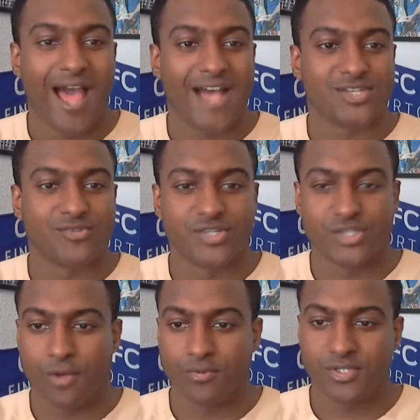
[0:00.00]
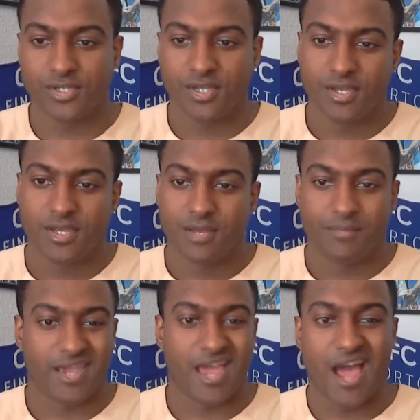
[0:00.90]
as a result.
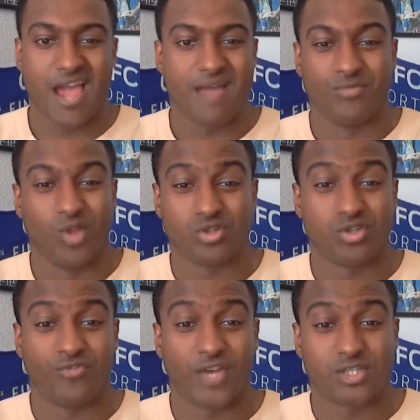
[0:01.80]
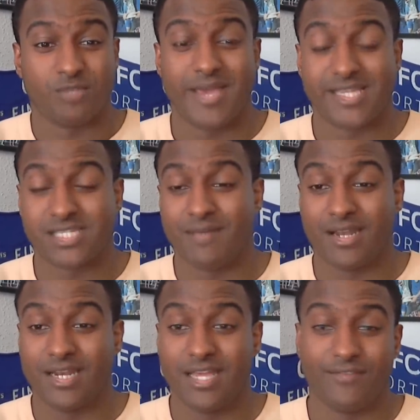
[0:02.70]
But yeah, I am not too fussed with Mason
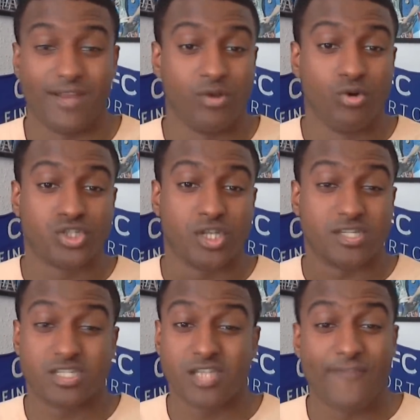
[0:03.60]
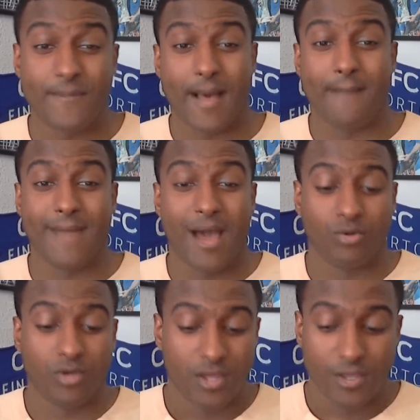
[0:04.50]
Mount leaving. And also the stuff about
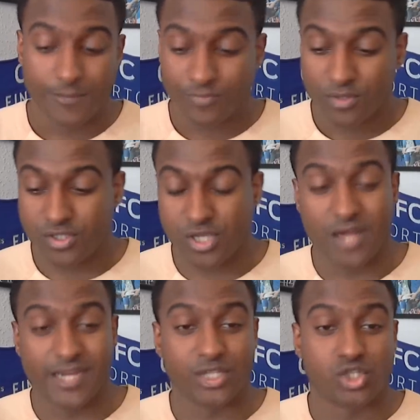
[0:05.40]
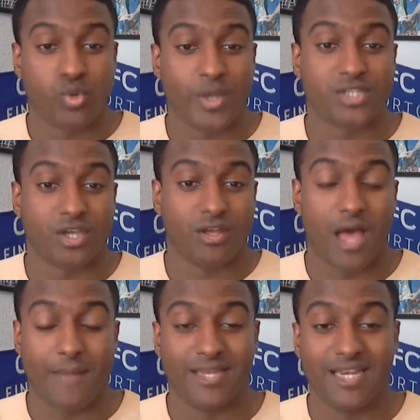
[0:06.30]
Mount
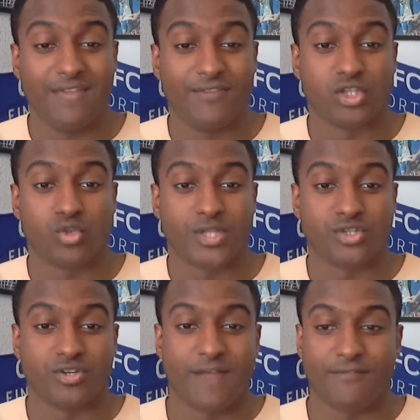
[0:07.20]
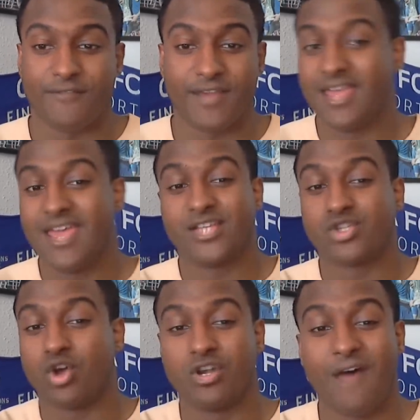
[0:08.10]
leaving Twitter and everything, it's
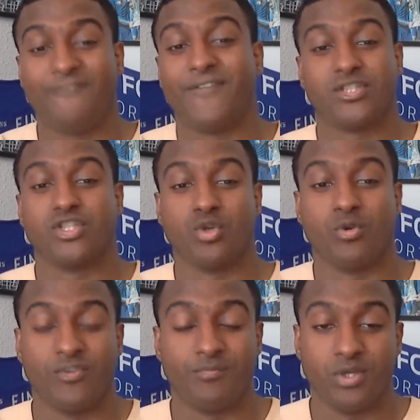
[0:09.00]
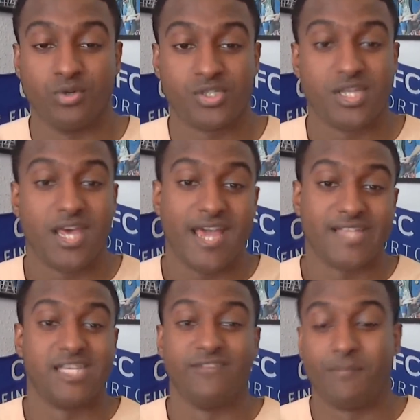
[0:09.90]
got nothing to do with abuse.
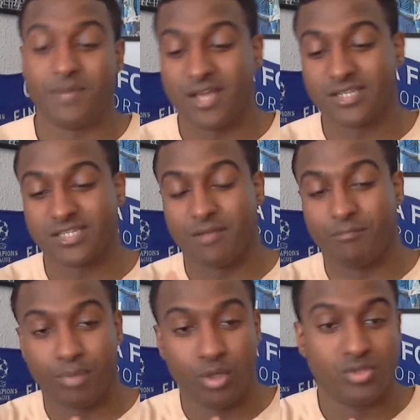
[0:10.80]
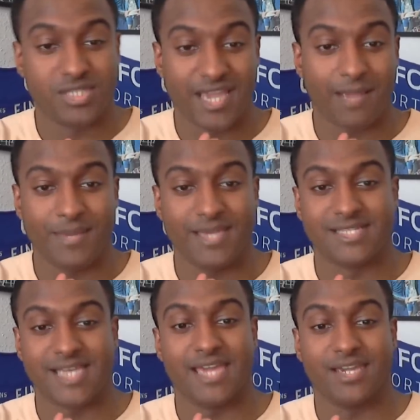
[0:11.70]
It's either because of the blue tick being
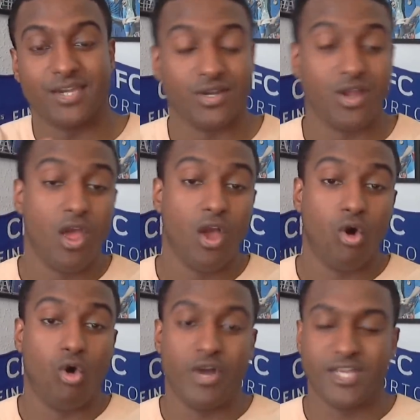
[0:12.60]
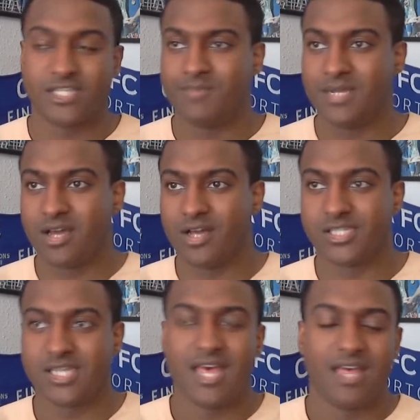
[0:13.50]
taken or it's
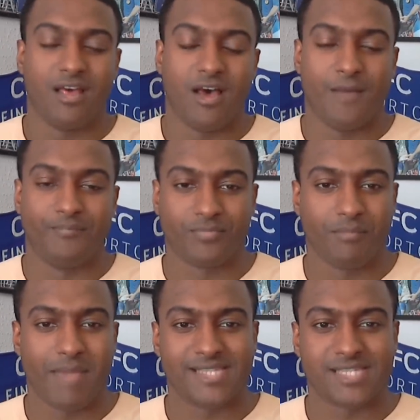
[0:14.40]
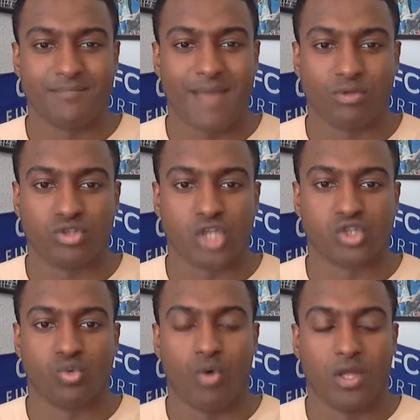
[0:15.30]
because Mason Mount
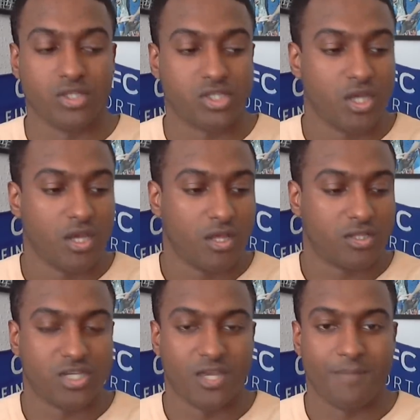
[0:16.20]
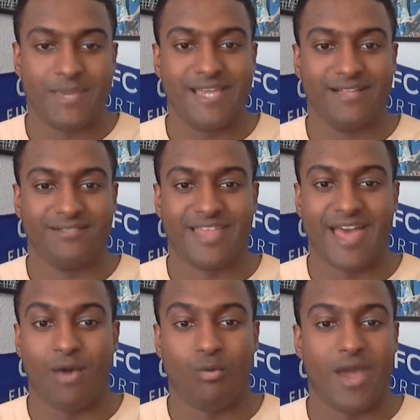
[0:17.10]
doesn't want to be
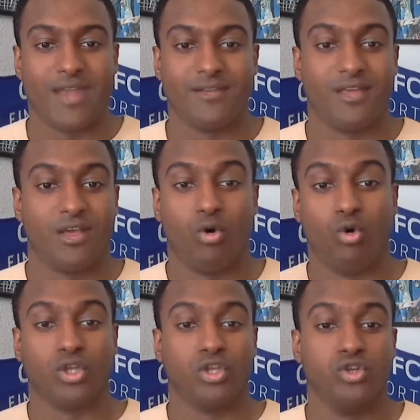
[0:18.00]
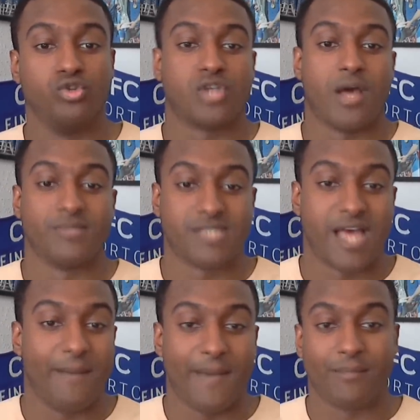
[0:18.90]
there when all the news comes
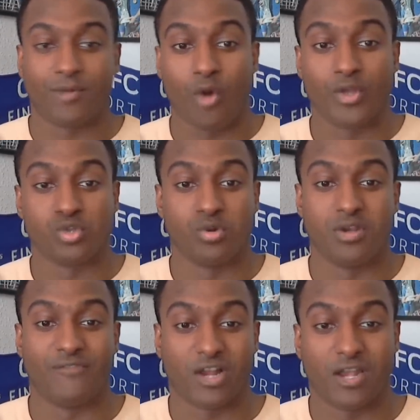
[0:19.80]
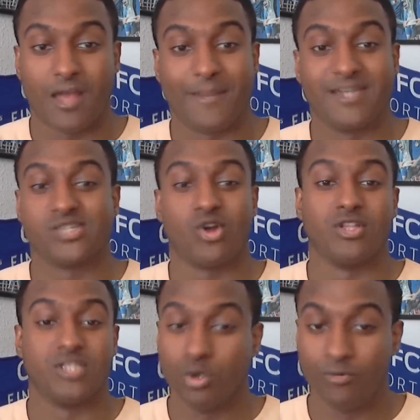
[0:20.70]
out about him going to another club and he's
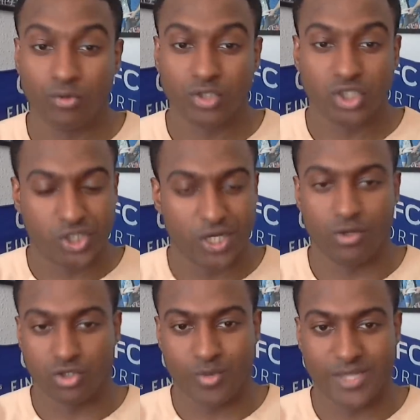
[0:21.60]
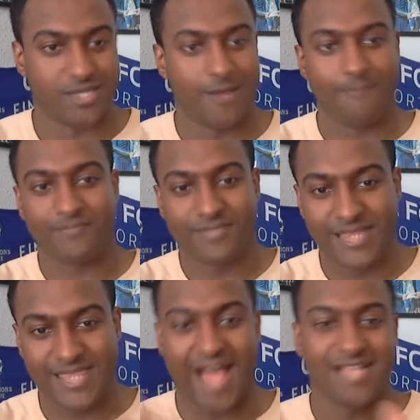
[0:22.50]
got to deal with all the shit on Twitter.
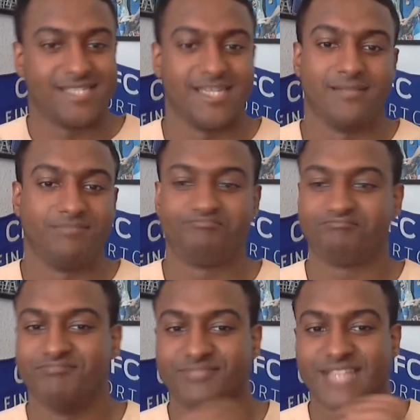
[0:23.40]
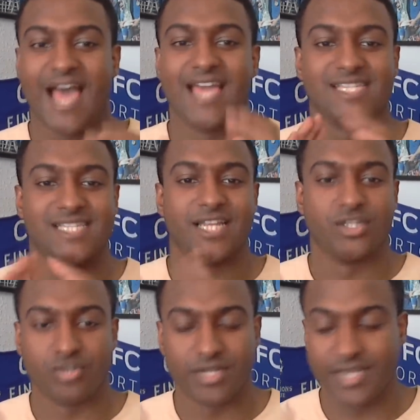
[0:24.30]
That's it. That is
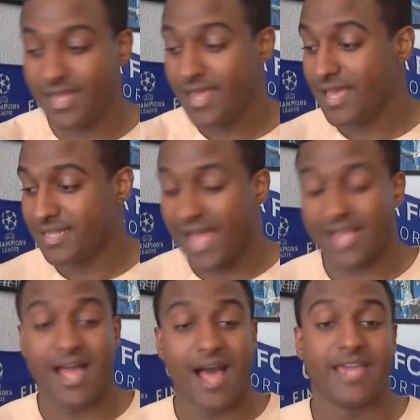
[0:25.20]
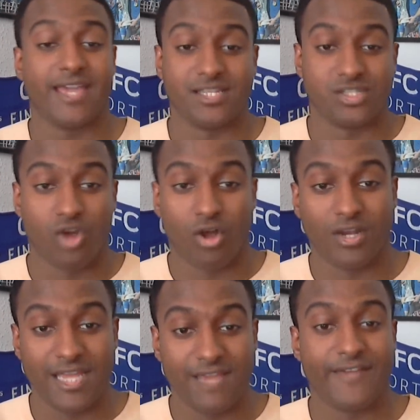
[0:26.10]
literally it. That guy is not
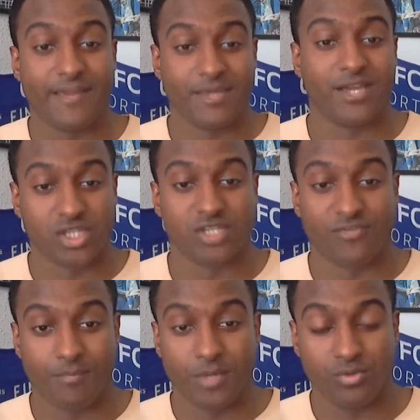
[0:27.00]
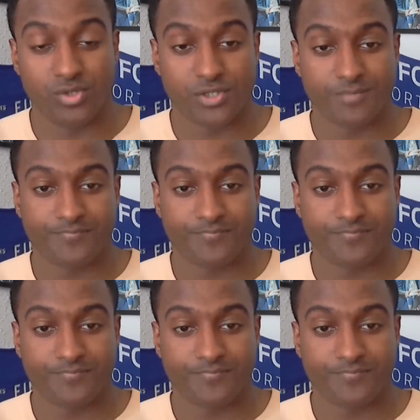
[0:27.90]
leaving because of abuse.